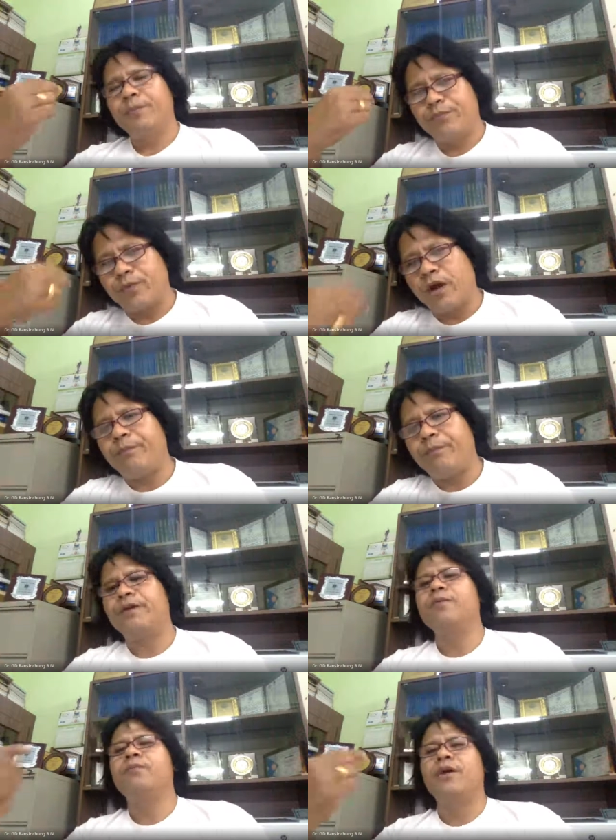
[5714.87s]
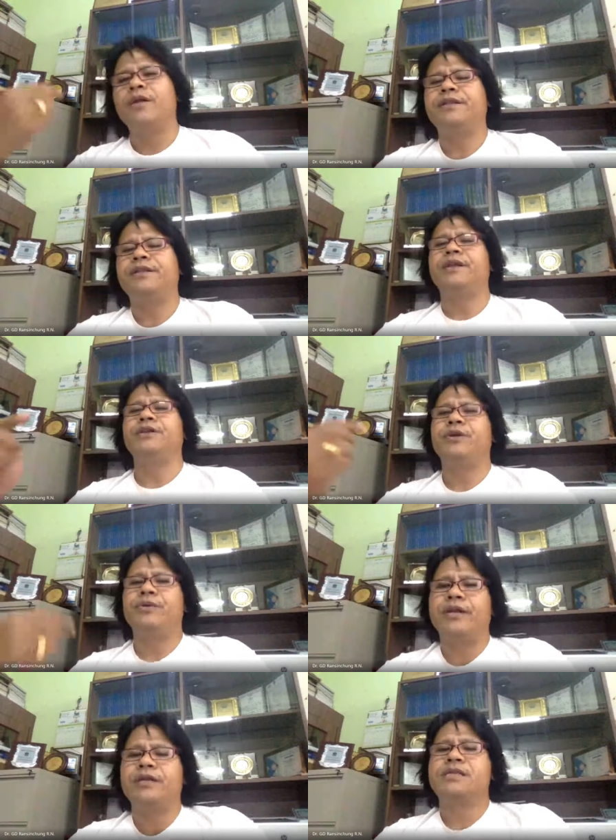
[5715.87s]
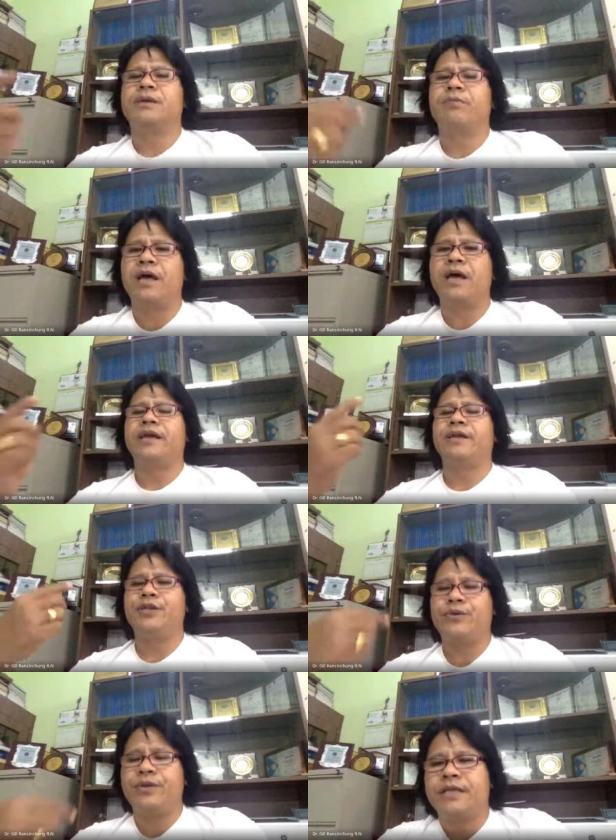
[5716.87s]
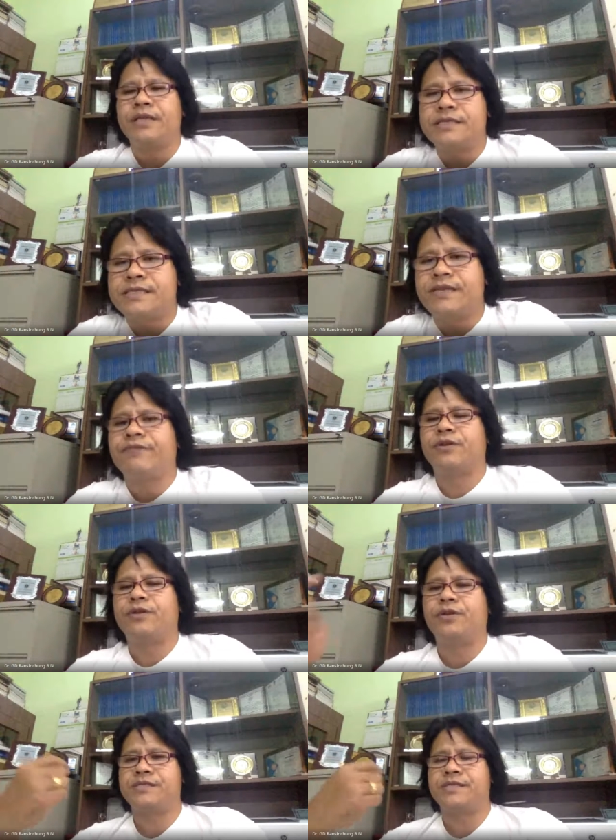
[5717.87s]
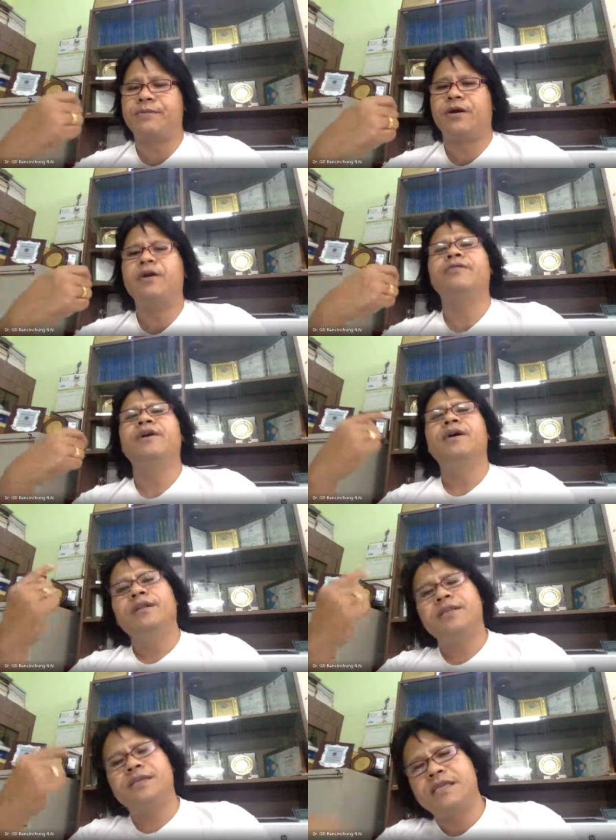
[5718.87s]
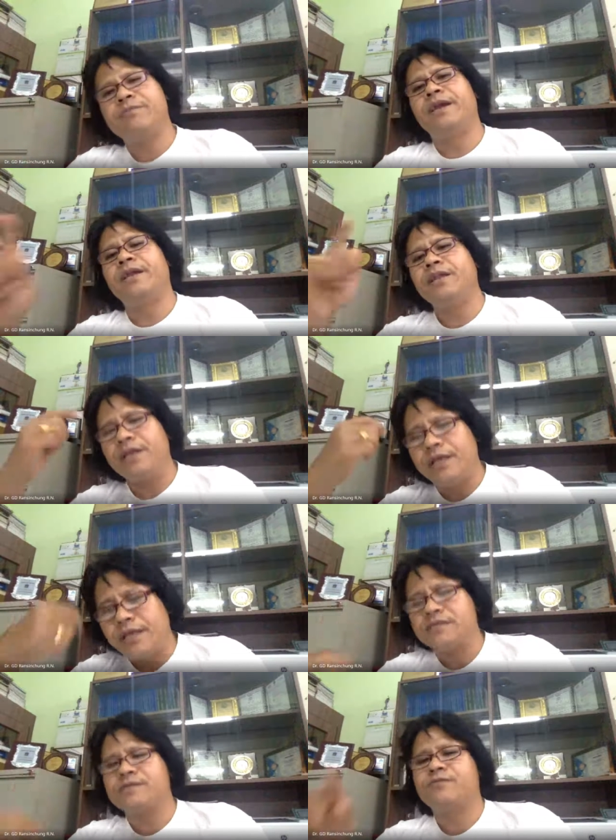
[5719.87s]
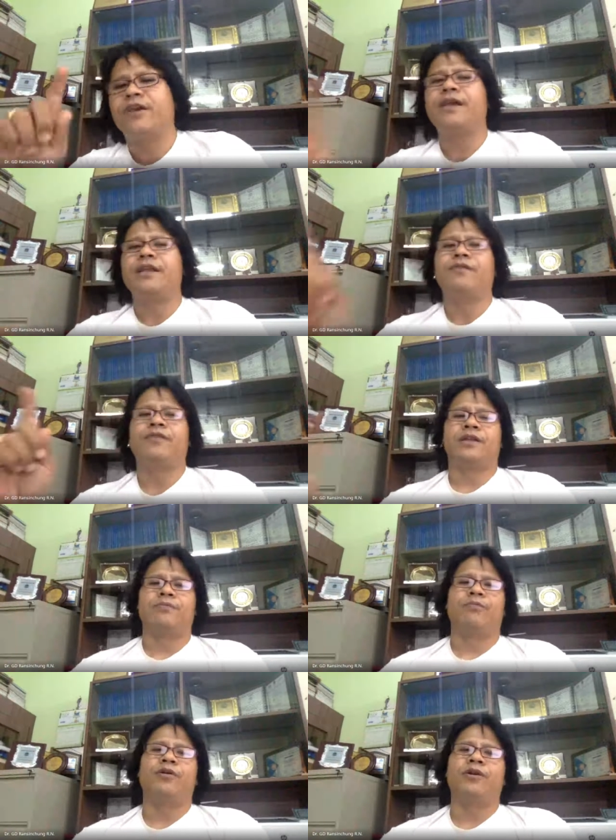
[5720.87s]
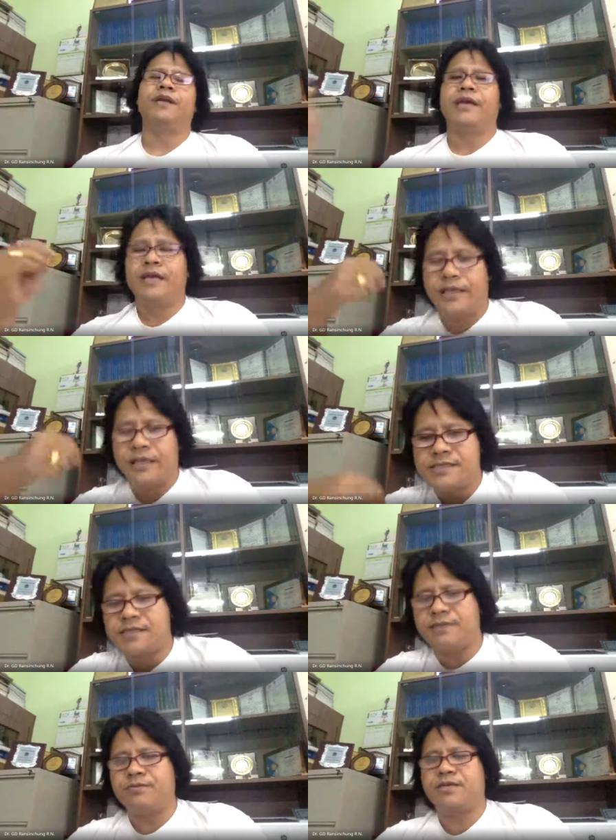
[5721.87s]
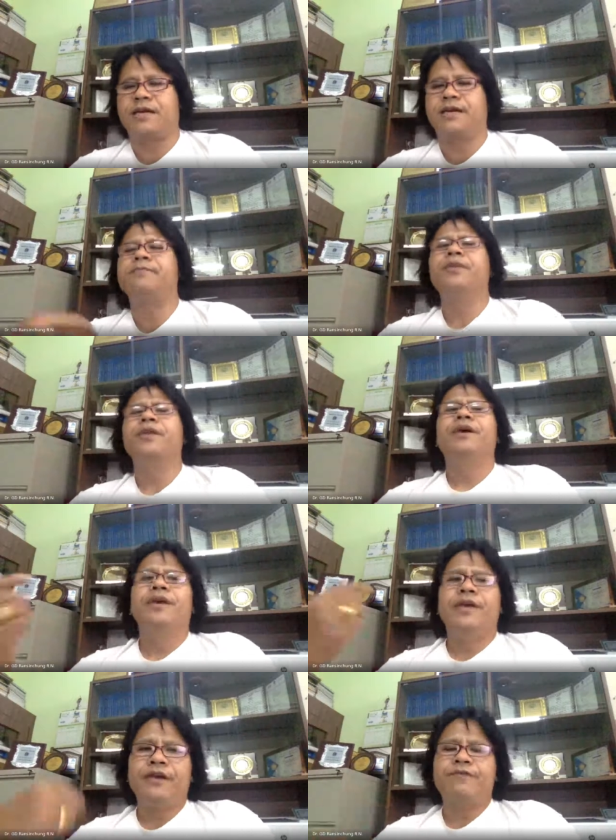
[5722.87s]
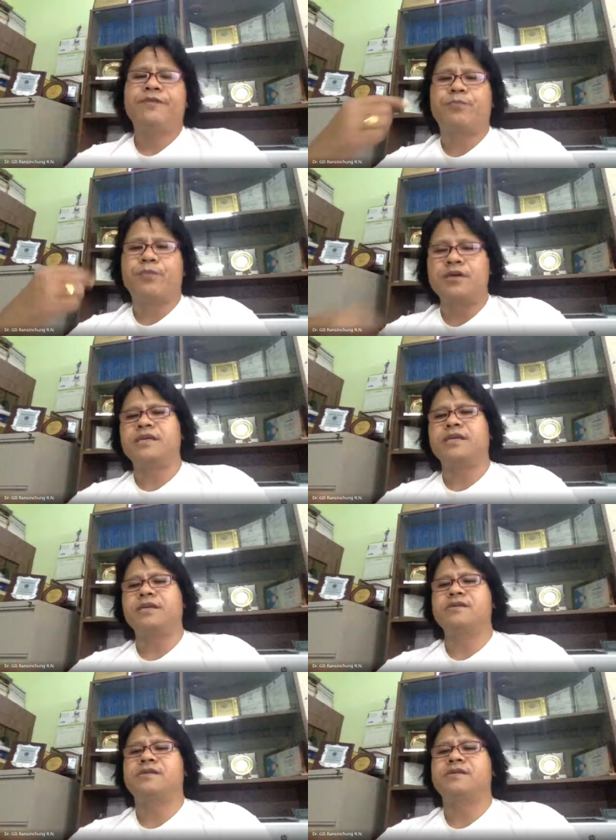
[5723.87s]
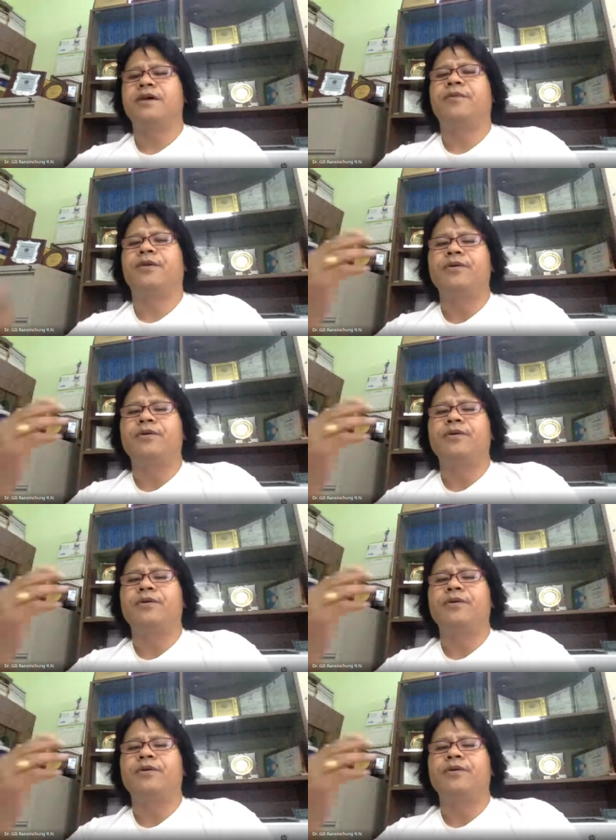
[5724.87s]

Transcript: proper monitoring during the supply and during the receipt of the cement is very, very important. And at the same time, if the project is, of